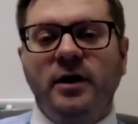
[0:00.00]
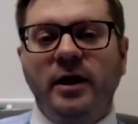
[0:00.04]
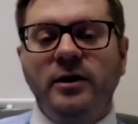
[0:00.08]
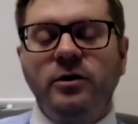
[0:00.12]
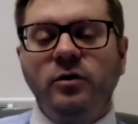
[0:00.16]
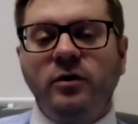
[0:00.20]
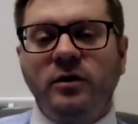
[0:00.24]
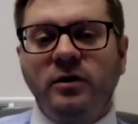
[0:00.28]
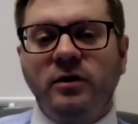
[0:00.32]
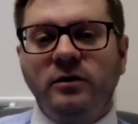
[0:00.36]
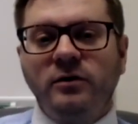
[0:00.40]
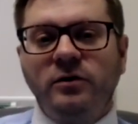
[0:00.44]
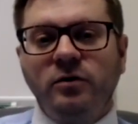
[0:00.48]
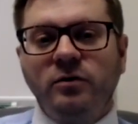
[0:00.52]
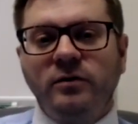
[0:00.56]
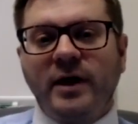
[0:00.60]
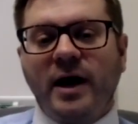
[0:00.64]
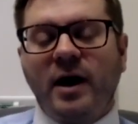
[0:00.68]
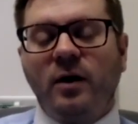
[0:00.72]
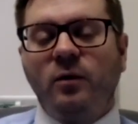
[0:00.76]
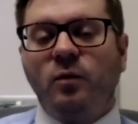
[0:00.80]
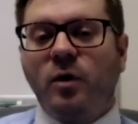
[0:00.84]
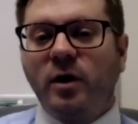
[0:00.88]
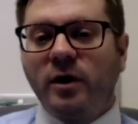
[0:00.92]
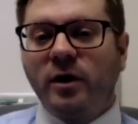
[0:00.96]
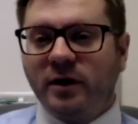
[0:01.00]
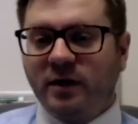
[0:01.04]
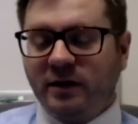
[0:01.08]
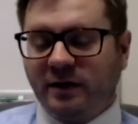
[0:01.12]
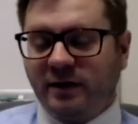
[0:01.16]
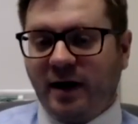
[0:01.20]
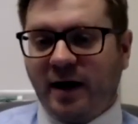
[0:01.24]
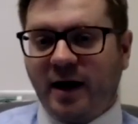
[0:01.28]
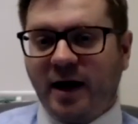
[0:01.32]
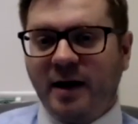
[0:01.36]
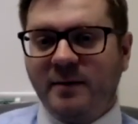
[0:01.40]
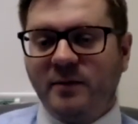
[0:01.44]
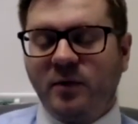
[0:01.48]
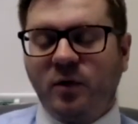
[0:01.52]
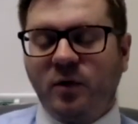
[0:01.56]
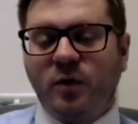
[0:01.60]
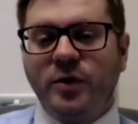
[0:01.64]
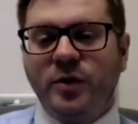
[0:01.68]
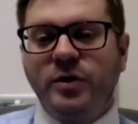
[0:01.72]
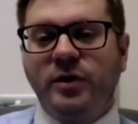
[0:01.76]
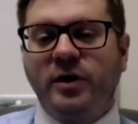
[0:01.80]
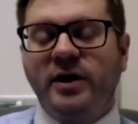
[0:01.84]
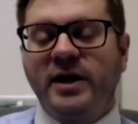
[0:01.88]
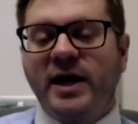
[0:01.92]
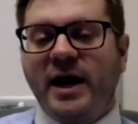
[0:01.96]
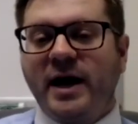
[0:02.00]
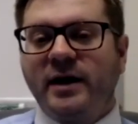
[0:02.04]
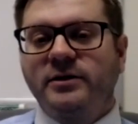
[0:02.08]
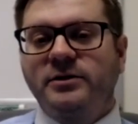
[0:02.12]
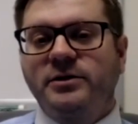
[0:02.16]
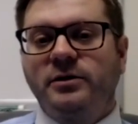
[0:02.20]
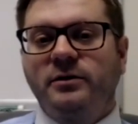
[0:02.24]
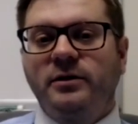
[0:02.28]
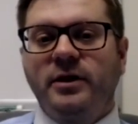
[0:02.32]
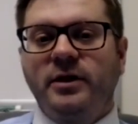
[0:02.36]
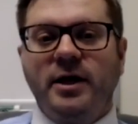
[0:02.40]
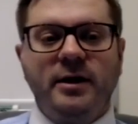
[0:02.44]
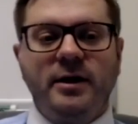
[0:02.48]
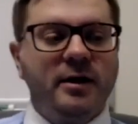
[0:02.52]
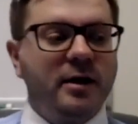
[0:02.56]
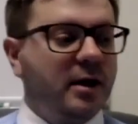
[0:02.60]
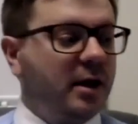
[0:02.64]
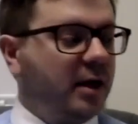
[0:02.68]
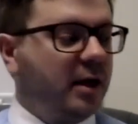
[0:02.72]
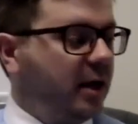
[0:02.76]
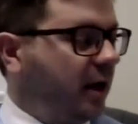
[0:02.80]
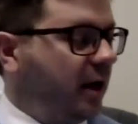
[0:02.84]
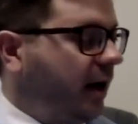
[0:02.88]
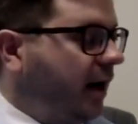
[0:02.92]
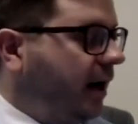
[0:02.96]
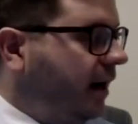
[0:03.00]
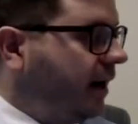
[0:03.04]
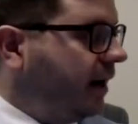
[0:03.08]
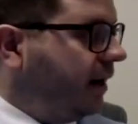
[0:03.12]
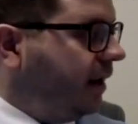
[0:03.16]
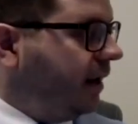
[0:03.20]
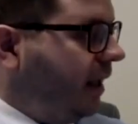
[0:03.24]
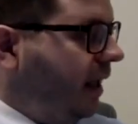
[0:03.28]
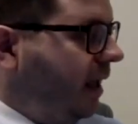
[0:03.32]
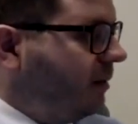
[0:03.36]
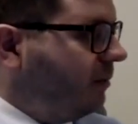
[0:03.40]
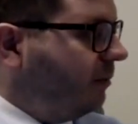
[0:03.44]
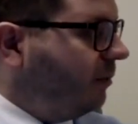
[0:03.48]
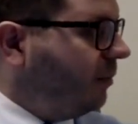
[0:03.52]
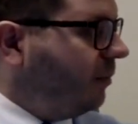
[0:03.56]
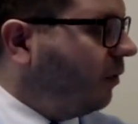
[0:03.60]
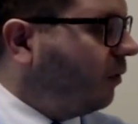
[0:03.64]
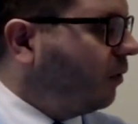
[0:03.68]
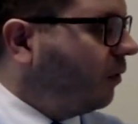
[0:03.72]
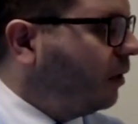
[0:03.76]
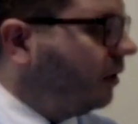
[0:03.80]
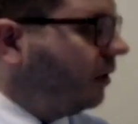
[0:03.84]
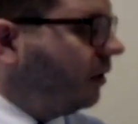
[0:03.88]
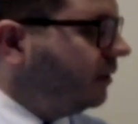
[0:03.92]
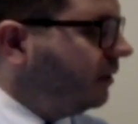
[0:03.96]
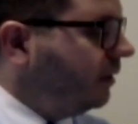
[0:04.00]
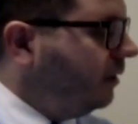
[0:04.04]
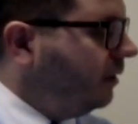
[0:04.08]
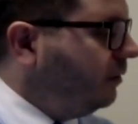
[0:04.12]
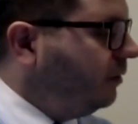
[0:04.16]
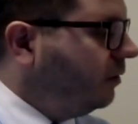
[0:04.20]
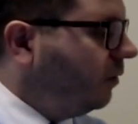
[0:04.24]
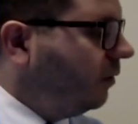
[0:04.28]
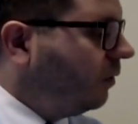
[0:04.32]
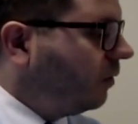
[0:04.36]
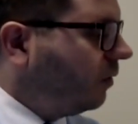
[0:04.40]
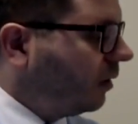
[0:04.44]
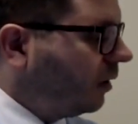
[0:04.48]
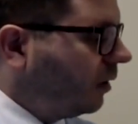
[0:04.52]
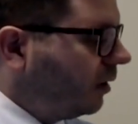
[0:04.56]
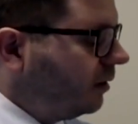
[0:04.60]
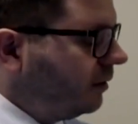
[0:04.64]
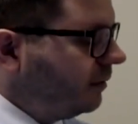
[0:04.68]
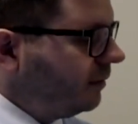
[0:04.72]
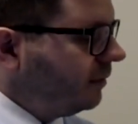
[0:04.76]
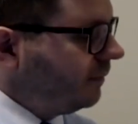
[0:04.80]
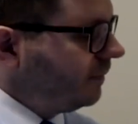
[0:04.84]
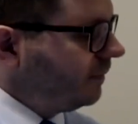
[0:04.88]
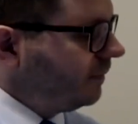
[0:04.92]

And you can do that one at a time, or you can actually import your